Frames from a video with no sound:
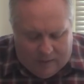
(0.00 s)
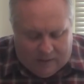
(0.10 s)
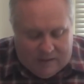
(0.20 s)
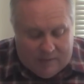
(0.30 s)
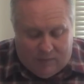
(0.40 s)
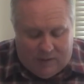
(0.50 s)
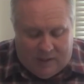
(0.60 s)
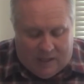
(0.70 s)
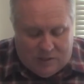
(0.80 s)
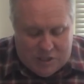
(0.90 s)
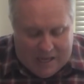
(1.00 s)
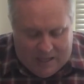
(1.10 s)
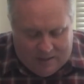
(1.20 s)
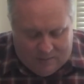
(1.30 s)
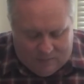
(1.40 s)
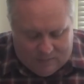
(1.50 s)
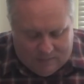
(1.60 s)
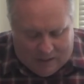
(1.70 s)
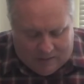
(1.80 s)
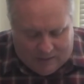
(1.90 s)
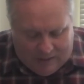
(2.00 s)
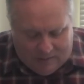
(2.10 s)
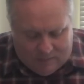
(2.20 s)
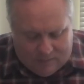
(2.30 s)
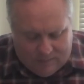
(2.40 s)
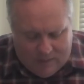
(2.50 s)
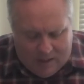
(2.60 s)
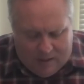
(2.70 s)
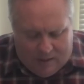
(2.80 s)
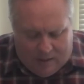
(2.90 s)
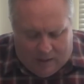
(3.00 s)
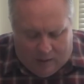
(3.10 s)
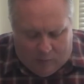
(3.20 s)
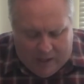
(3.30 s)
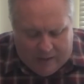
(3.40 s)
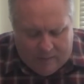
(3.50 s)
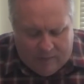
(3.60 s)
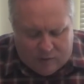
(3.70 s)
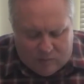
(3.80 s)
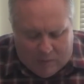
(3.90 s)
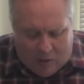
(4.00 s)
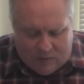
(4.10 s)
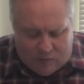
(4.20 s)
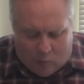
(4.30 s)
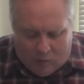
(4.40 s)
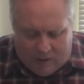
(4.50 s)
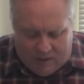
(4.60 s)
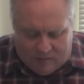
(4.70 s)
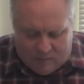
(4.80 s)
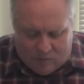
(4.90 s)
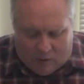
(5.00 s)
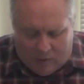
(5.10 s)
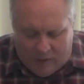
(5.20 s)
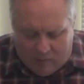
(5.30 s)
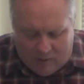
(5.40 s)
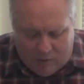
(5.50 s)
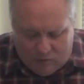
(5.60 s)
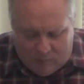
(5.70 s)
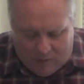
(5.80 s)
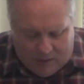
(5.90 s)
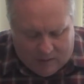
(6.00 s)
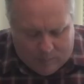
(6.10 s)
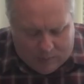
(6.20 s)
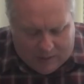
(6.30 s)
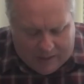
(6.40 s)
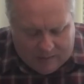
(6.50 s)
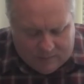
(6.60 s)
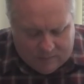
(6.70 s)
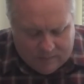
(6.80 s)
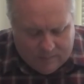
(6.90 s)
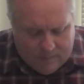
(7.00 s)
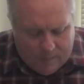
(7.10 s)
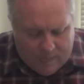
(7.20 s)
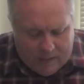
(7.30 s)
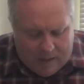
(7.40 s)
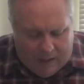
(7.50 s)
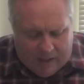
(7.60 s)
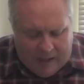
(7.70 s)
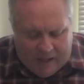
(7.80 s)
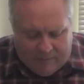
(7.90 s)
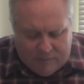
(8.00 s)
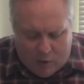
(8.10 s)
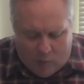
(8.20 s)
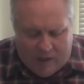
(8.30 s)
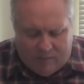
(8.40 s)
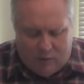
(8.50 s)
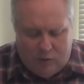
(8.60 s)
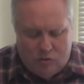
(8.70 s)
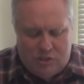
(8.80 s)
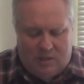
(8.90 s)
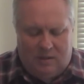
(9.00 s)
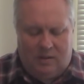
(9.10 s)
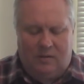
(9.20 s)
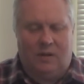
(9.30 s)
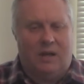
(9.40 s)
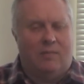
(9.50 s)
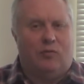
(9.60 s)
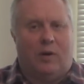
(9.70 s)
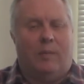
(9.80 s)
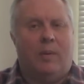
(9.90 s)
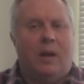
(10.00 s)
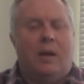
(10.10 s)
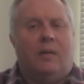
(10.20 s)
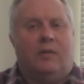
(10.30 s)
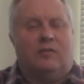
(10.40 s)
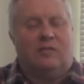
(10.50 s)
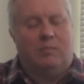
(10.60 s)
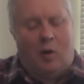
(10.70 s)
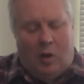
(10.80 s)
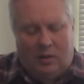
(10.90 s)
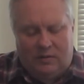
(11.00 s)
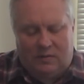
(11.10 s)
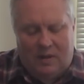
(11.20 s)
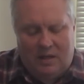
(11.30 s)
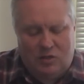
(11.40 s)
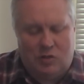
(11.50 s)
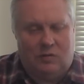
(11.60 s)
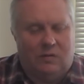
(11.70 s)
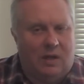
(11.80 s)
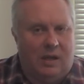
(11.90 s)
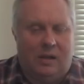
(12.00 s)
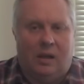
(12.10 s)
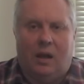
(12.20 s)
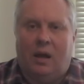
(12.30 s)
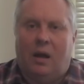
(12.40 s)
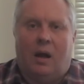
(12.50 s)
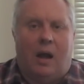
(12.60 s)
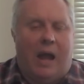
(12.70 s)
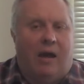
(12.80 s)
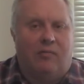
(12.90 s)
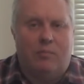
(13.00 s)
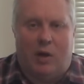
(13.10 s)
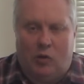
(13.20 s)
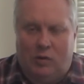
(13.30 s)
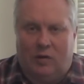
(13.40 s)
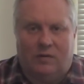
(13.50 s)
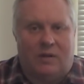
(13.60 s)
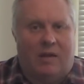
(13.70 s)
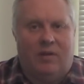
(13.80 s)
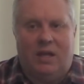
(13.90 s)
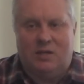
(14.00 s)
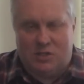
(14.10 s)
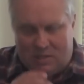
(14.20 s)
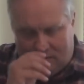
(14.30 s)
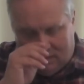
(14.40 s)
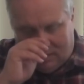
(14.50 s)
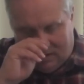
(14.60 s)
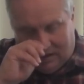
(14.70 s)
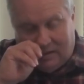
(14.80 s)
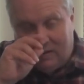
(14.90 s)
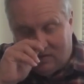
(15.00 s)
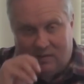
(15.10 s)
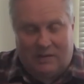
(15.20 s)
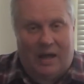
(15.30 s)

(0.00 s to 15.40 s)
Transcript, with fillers: And definitely not chains, not links. Okay, the smallest organisms are irreducibly complex and have no evolution to come from. The smallest things you see have motors, have engines. And this is